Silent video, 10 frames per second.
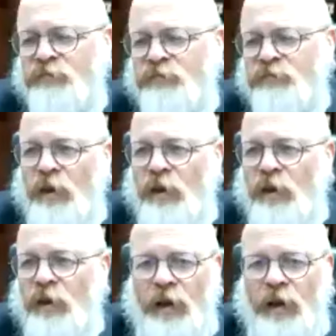
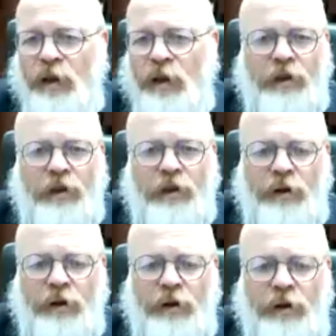
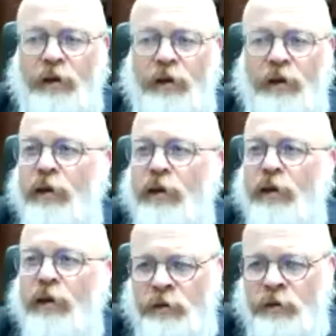
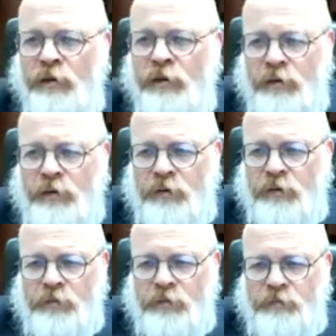(no one is talking)